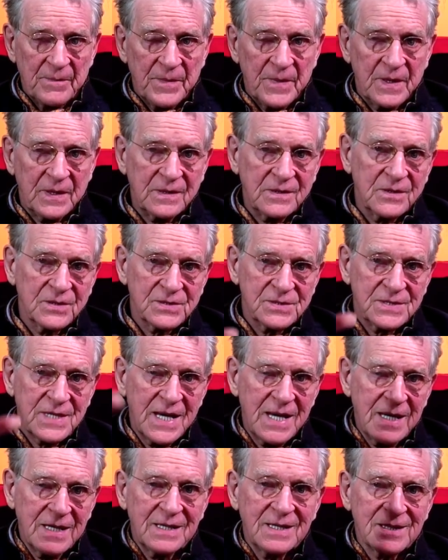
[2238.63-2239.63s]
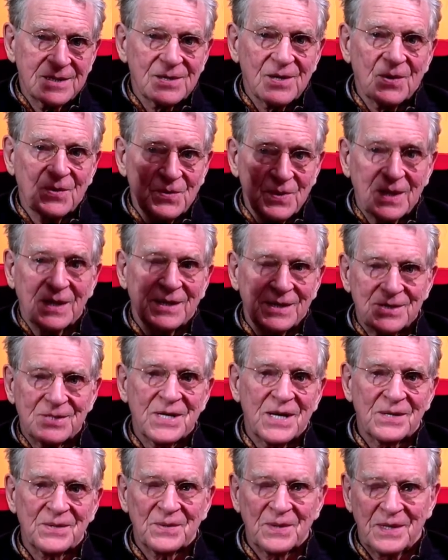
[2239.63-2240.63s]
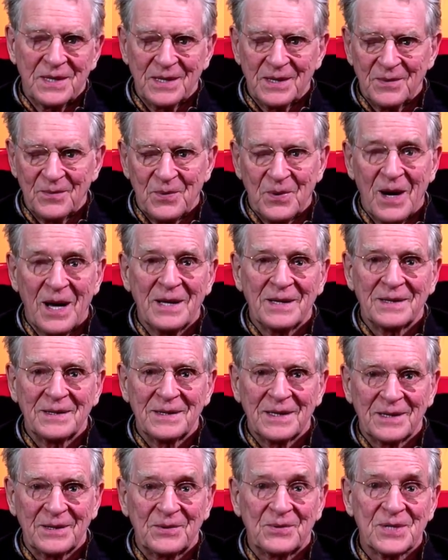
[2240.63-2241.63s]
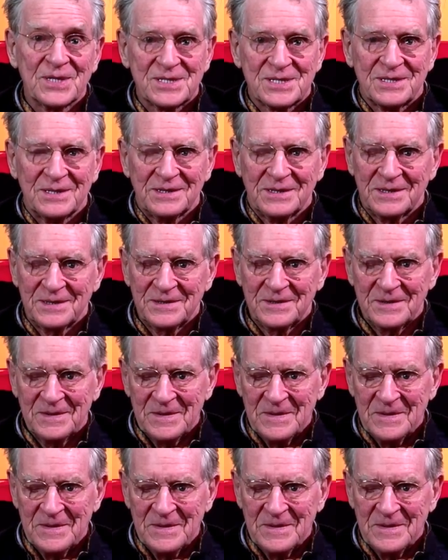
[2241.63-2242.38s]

Like those deities are really genuinely white, like crystal.